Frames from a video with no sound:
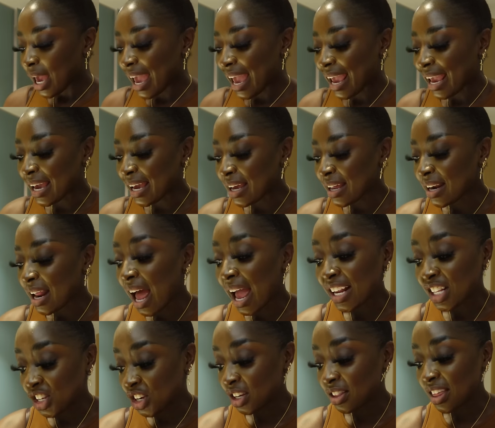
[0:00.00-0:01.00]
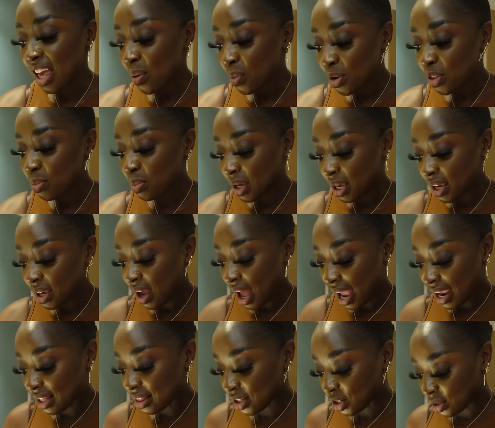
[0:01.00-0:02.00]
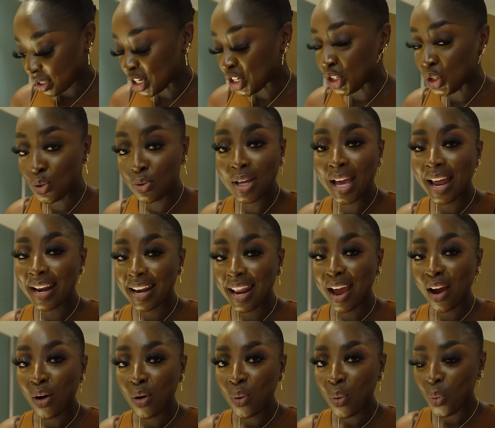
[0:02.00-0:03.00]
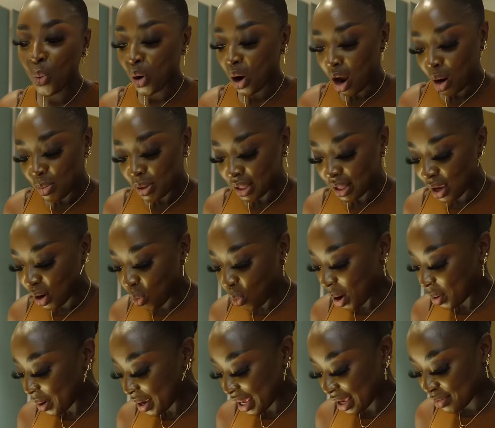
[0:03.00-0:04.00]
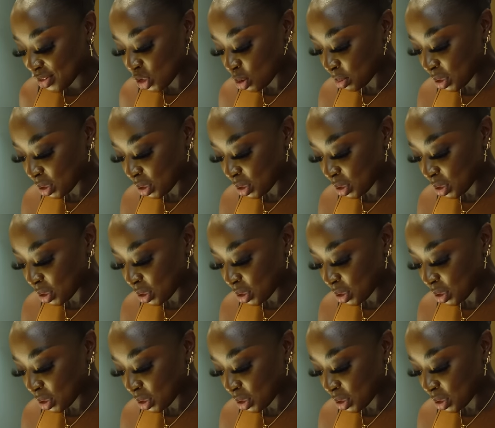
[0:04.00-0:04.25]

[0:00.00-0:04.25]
And I took that with me. I literally do that now where I'll be like, why do I have so